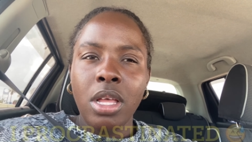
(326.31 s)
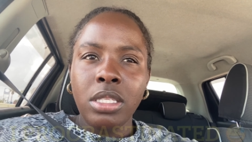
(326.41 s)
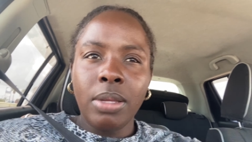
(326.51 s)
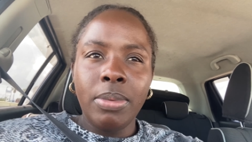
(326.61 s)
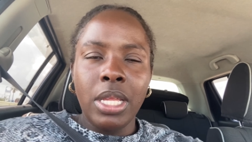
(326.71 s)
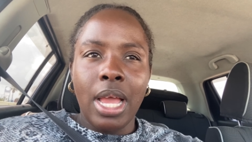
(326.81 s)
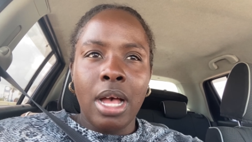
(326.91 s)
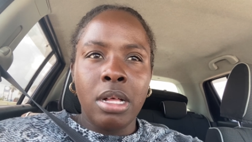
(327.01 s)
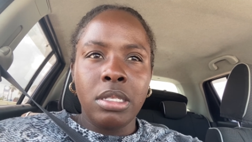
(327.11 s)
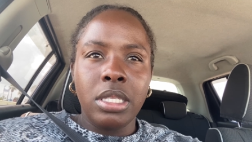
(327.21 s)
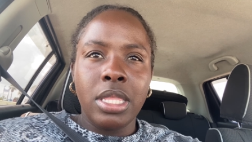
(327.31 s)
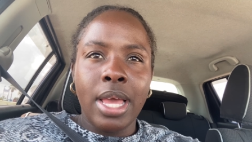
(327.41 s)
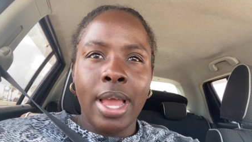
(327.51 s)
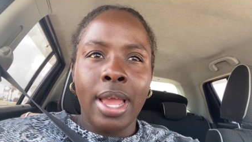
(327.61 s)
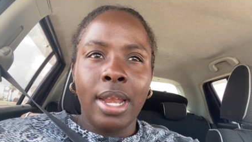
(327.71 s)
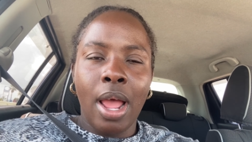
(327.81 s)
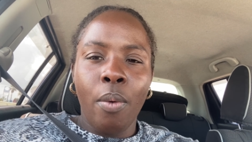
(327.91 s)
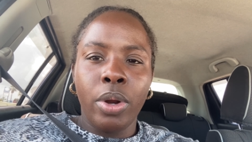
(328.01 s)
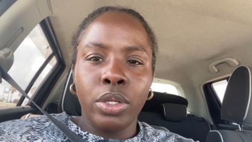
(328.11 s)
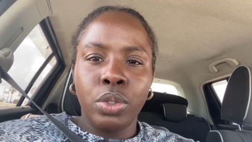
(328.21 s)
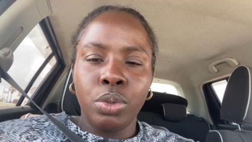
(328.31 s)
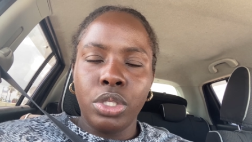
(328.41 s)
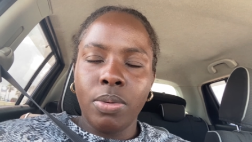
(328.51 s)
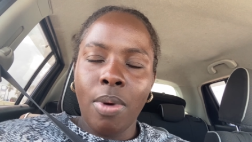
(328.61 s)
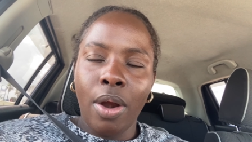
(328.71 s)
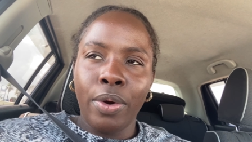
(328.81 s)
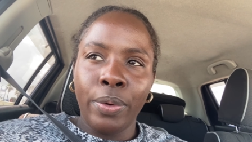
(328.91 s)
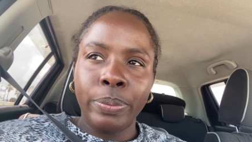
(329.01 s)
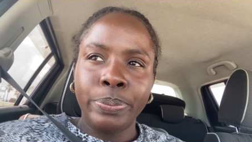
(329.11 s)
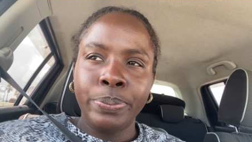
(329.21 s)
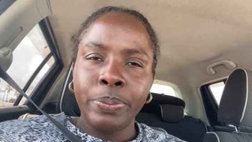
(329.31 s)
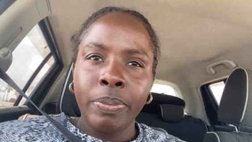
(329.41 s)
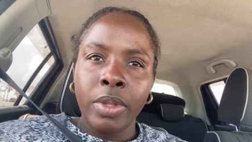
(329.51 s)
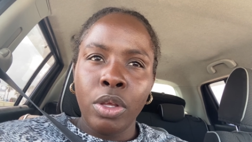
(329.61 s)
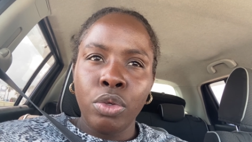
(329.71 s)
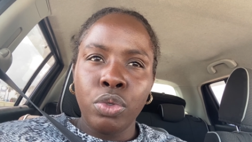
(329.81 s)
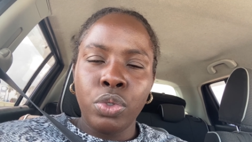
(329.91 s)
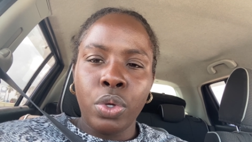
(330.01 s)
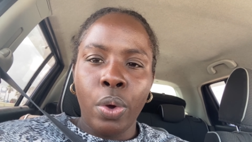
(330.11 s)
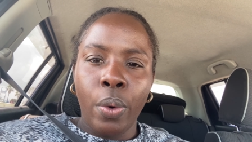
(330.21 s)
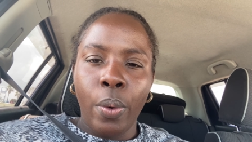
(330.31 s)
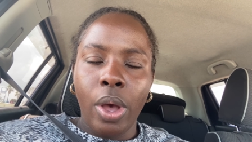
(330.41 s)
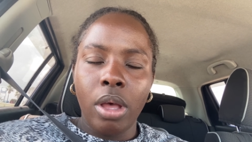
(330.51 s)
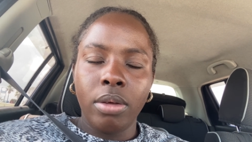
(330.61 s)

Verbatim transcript: something else that I want to do tomorrow. So